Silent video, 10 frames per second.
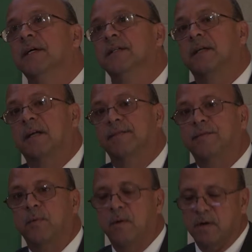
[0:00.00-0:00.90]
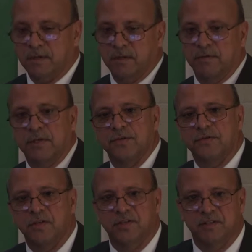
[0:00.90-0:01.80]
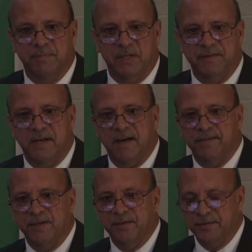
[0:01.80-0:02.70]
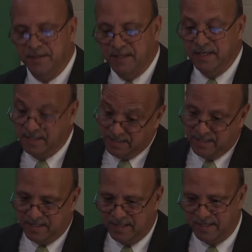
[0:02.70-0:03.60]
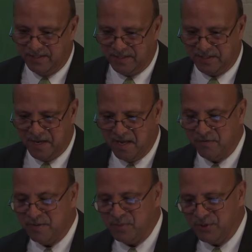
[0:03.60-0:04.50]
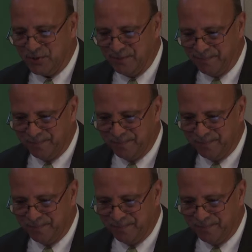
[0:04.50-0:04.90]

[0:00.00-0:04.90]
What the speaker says: the Cliff Walk, the reconstruction of Bellevue Avenue, and the Sekonic River Bridge.